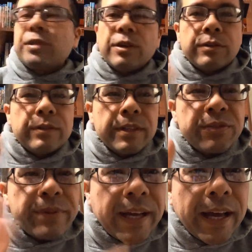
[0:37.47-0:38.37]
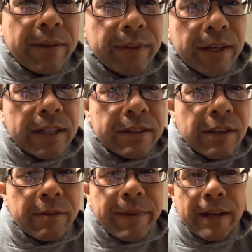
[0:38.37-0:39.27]
so let's recap. Uh,
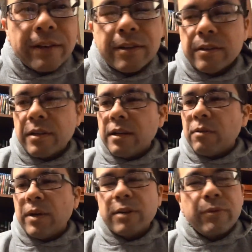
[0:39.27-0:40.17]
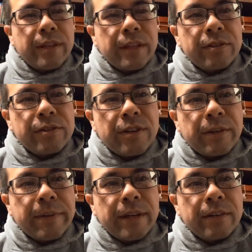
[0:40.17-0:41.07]
dark matter. Uh, why do we think there's
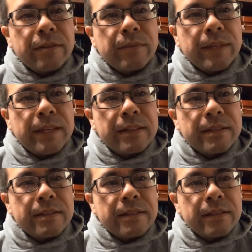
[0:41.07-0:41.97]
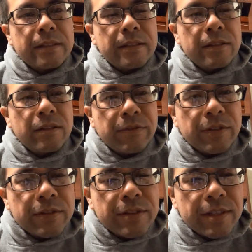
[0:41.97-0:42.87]
dark matter? Because the
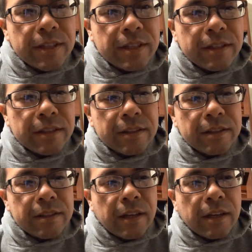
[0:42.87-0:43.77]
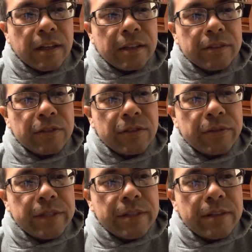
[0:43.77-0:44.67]
universe is uh,
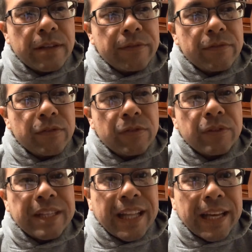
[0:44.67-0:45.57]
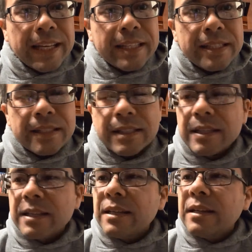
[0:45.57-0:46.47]
doing stuff to light
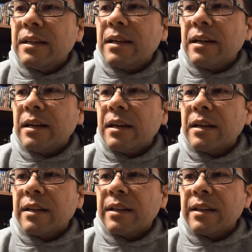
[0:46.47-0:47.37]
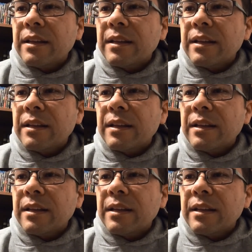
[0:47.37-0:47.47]
uh,